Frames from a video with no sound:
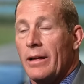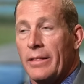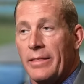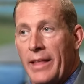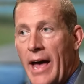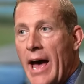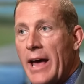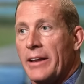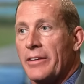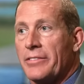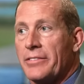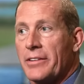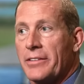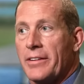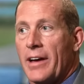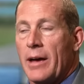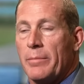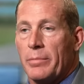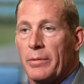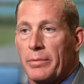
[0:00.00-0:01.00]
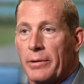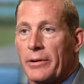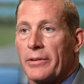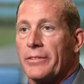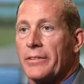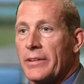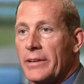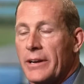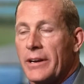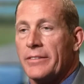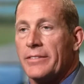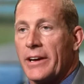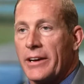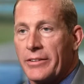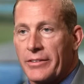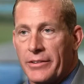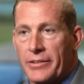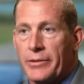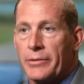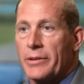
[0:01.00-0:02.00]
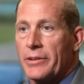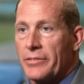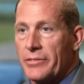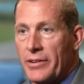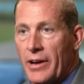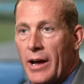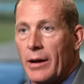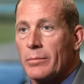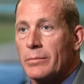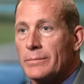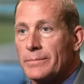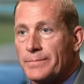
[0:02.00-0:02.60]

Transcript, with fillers: That is the type of person that it takes to do this job.